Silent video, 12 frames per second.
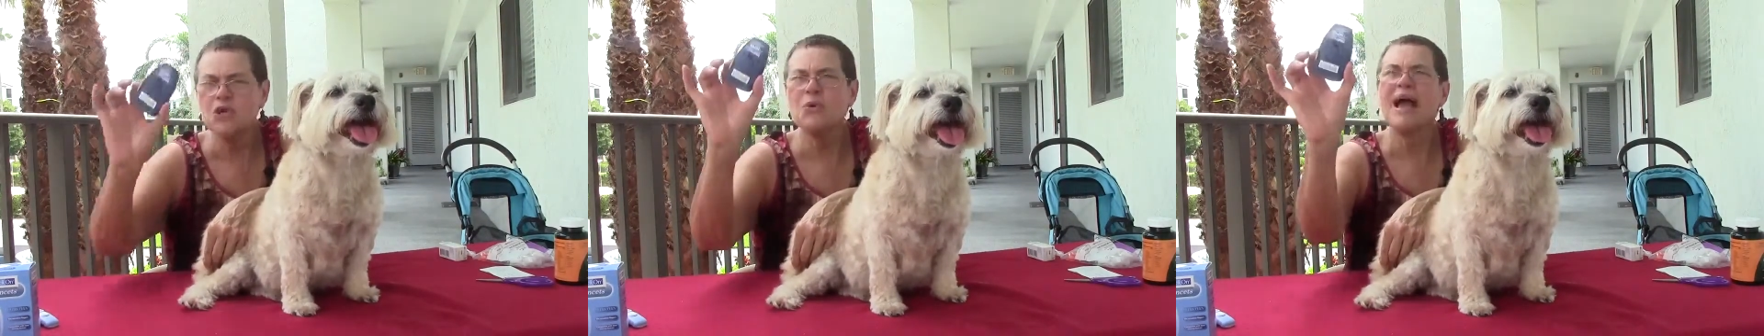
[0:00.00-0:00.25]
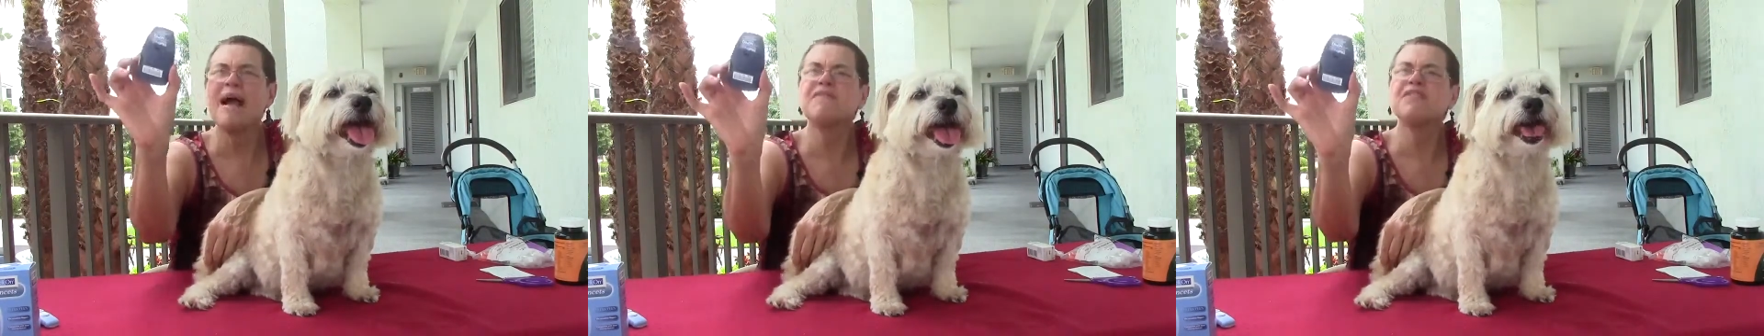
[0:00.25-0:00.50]

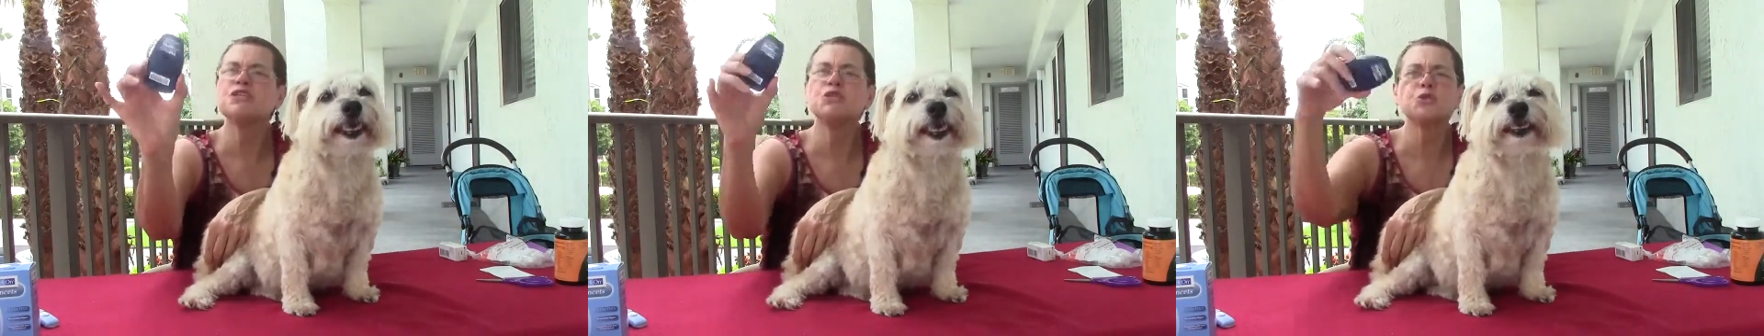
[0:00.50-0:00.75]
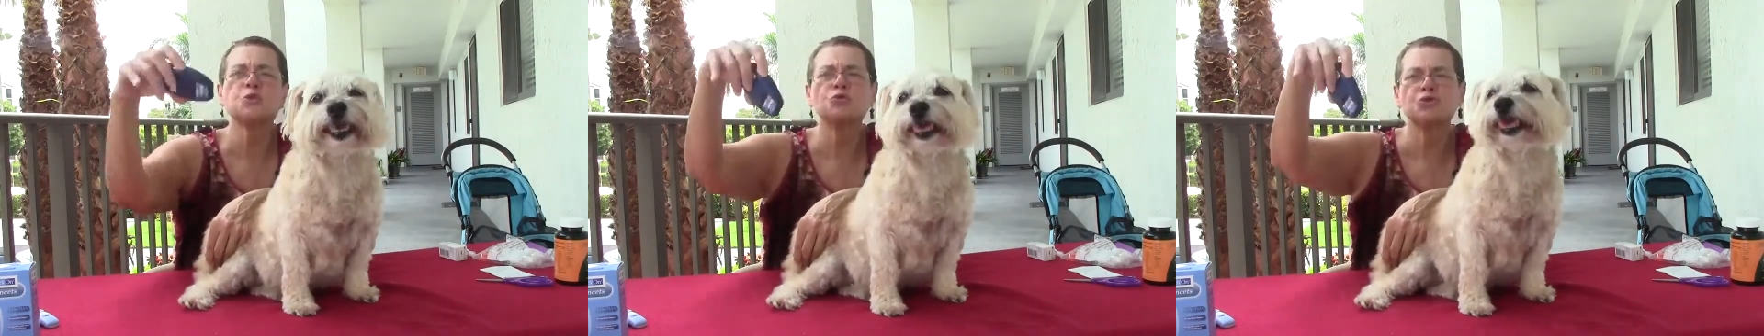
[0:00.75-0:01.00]
you have the
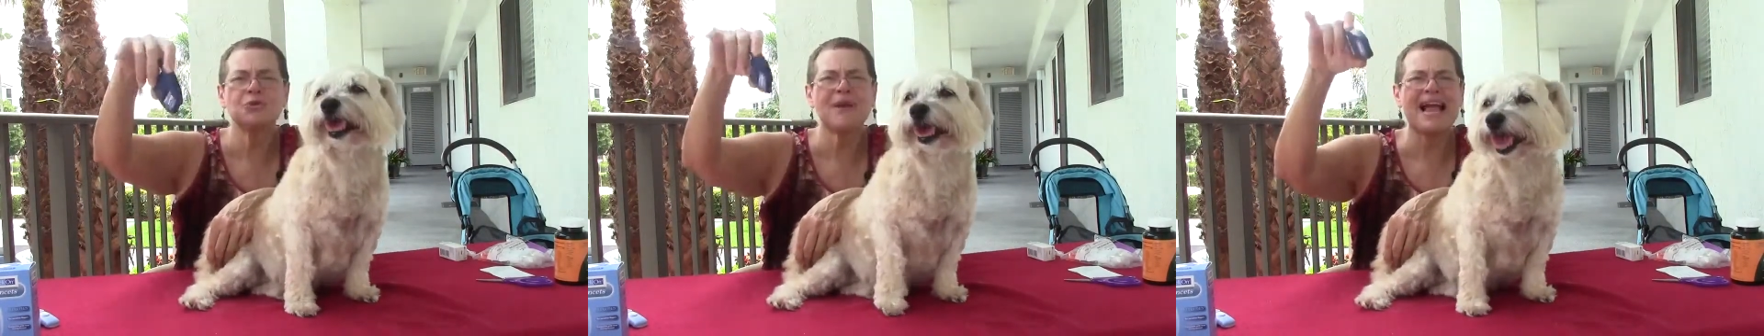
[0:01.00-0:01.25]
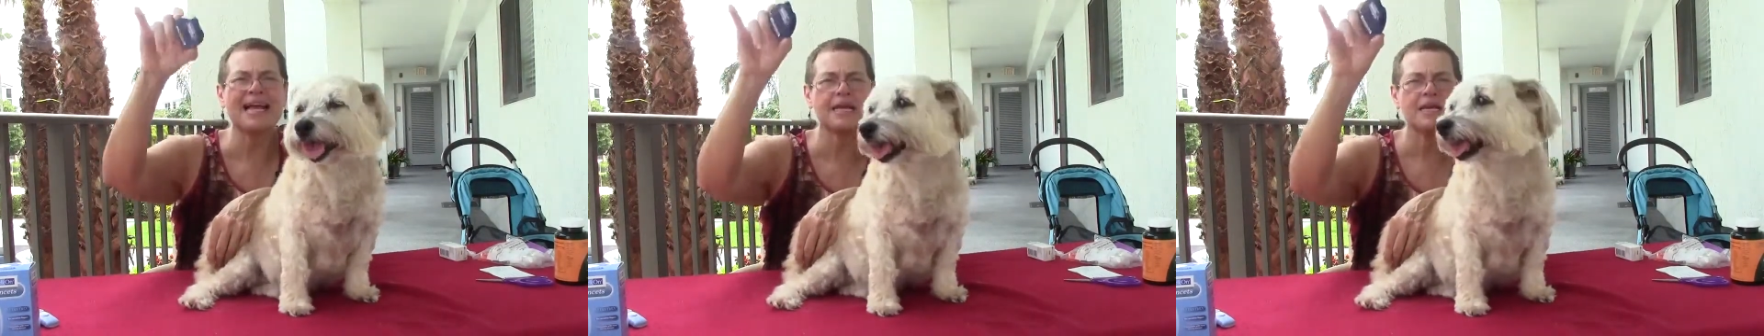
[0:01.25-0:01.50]

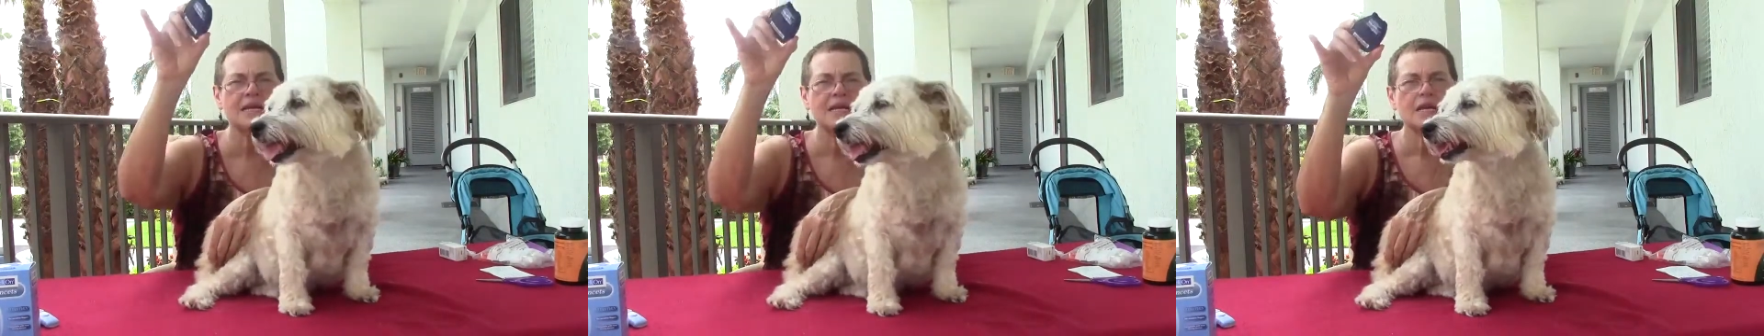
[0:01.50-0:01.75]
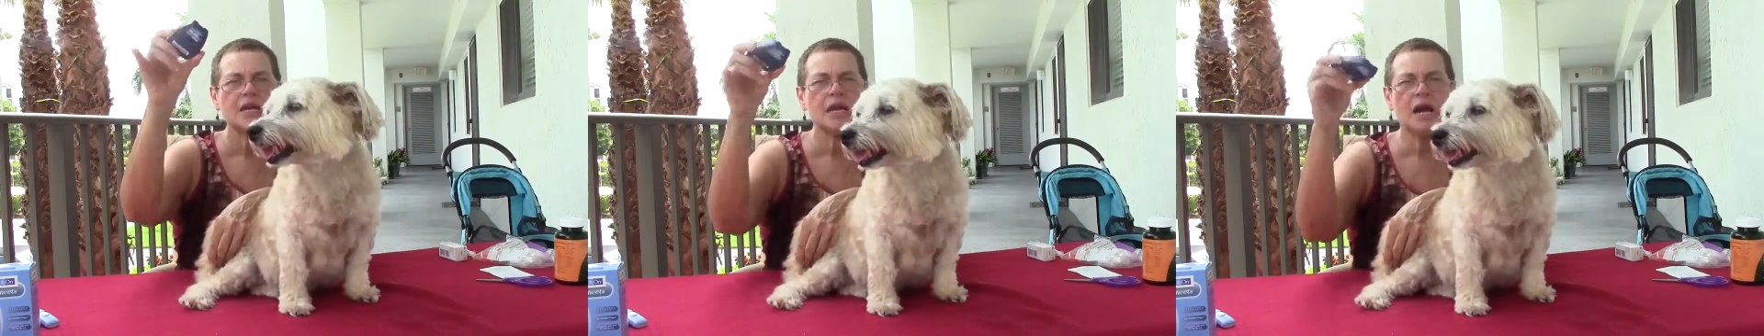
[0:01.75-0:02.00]
TRUEtrack
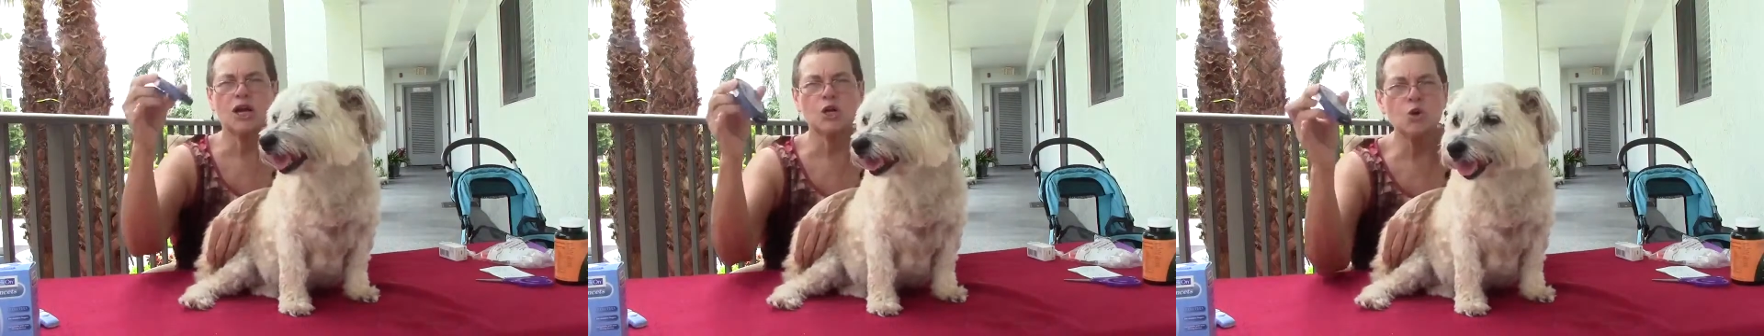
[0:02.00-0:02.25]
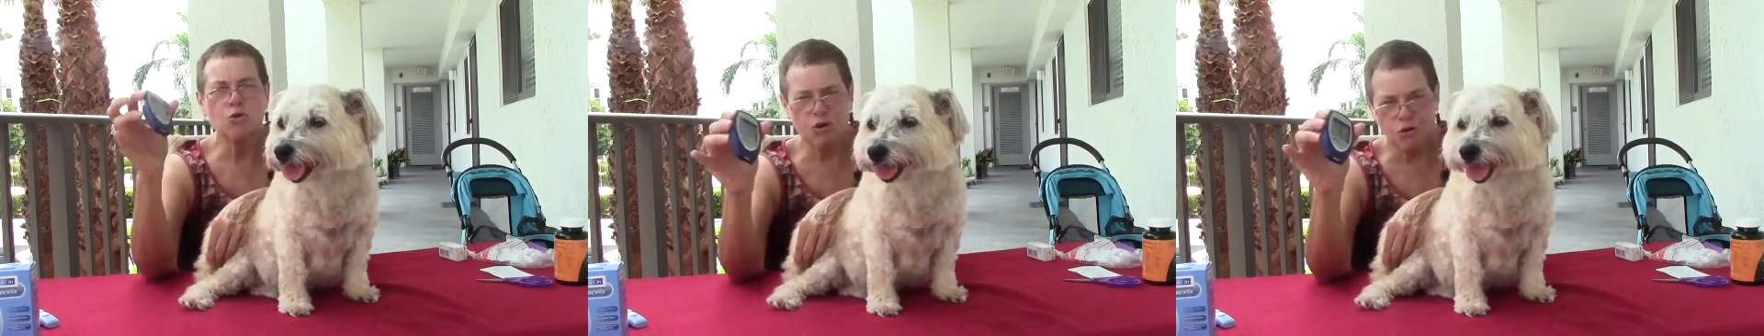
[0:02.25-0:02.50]
uh,
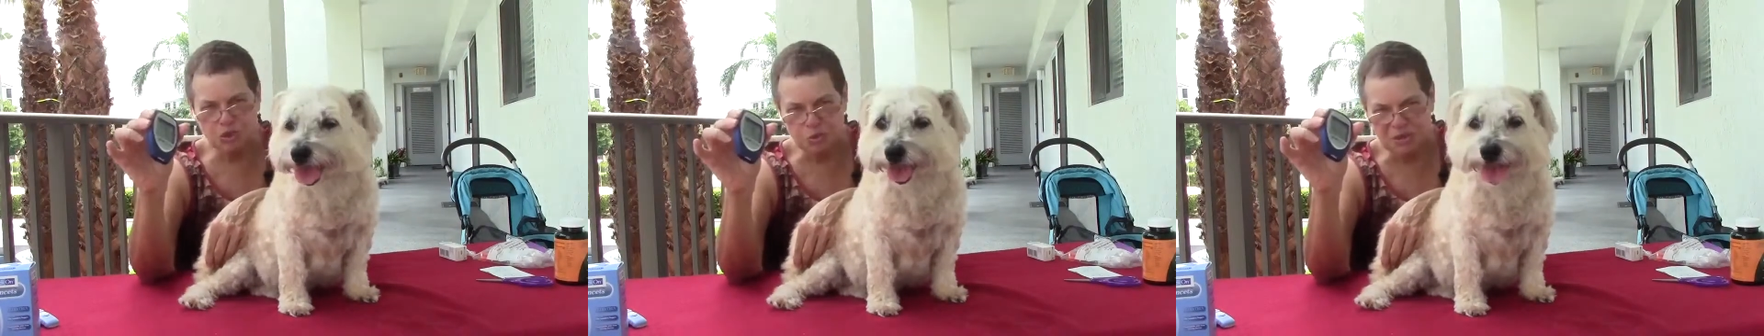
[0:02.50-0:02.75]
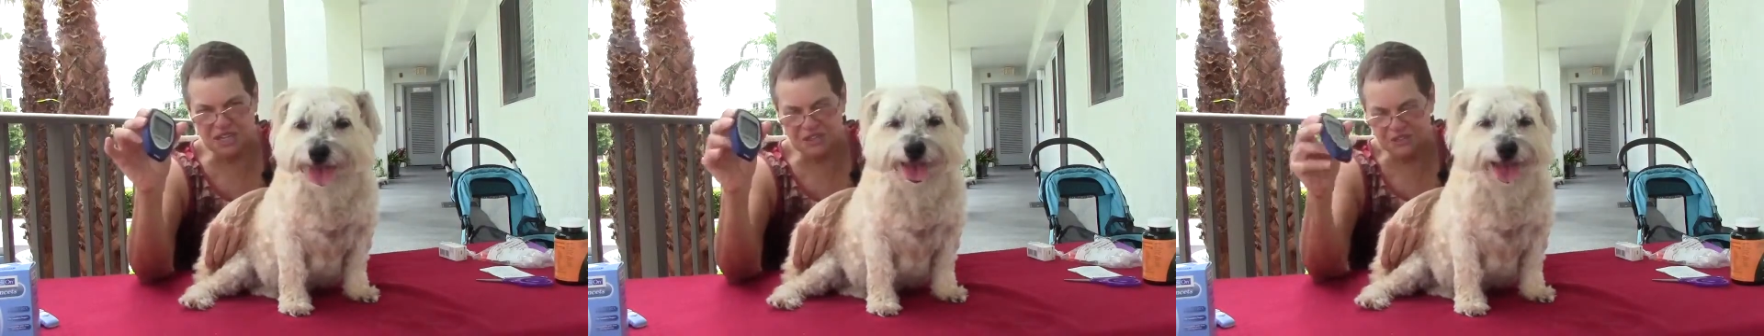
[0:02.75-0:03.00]

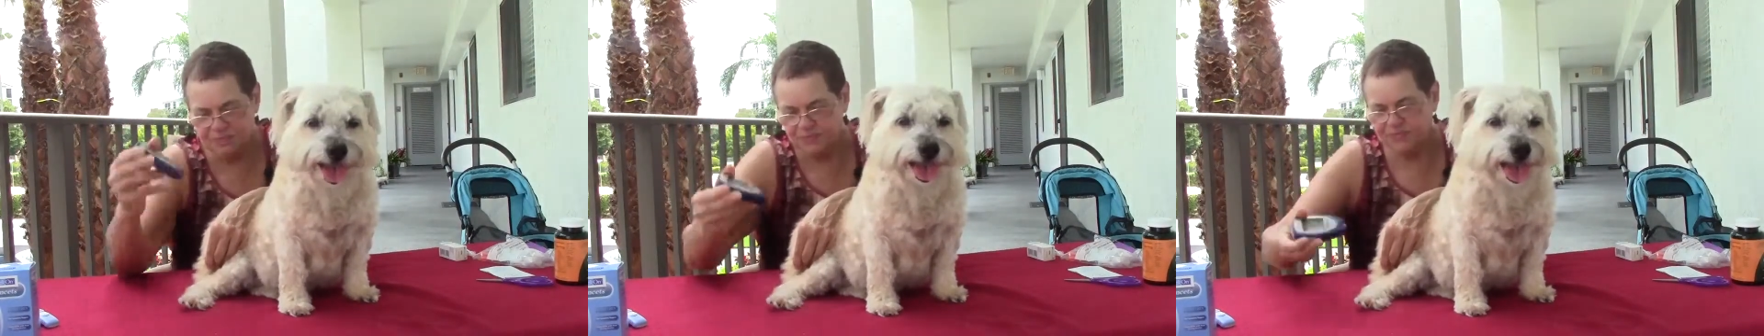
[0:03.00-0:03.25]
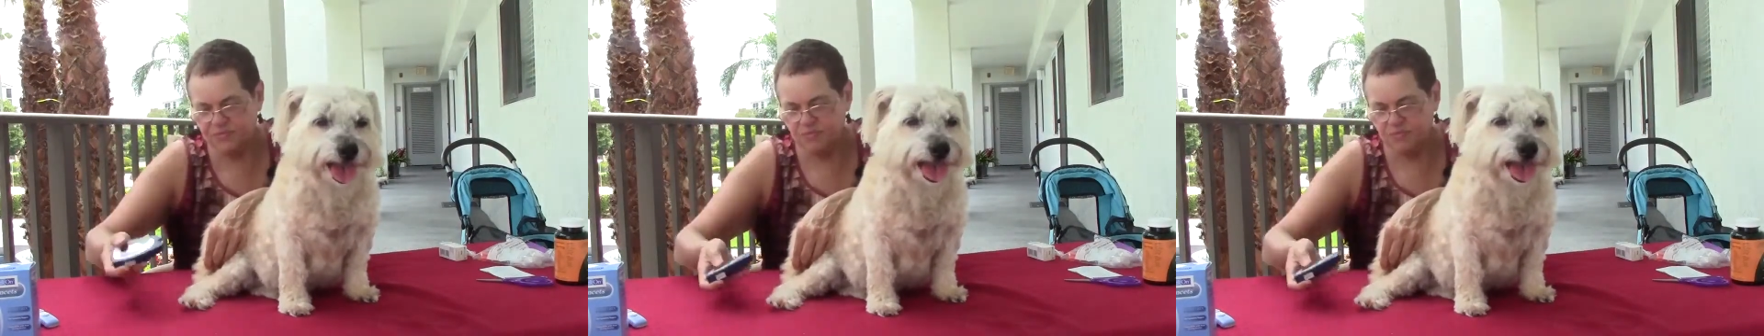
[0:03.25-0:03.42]
glucose meter